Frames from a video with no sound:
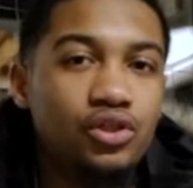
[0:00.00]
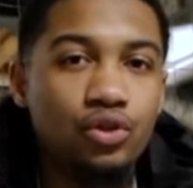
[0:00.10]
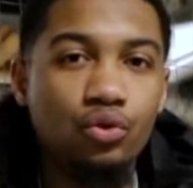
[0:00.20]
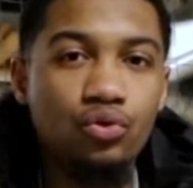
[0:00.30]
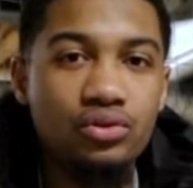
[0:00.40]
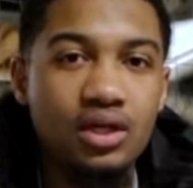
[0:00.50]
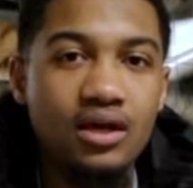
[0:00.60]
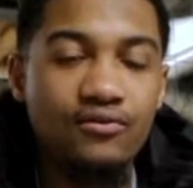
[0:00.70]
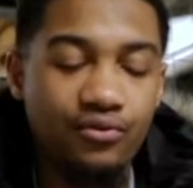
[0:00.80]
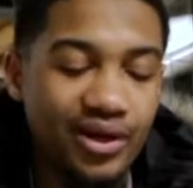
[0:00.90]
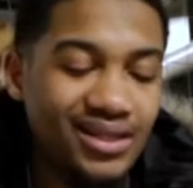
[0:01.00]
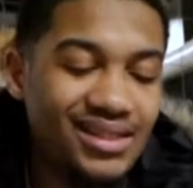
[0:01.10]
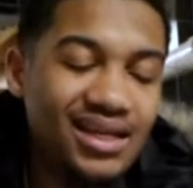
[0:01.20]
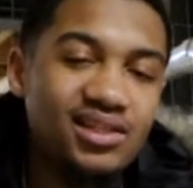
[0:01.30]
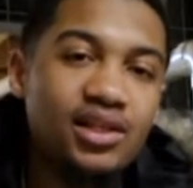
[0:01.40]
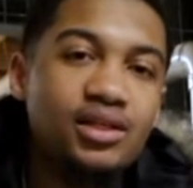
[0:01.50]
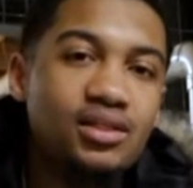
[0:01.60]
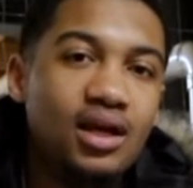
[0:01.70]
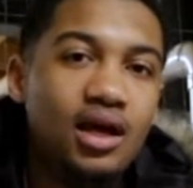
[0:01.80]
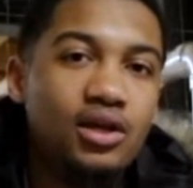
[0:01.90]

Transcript: use for your text list.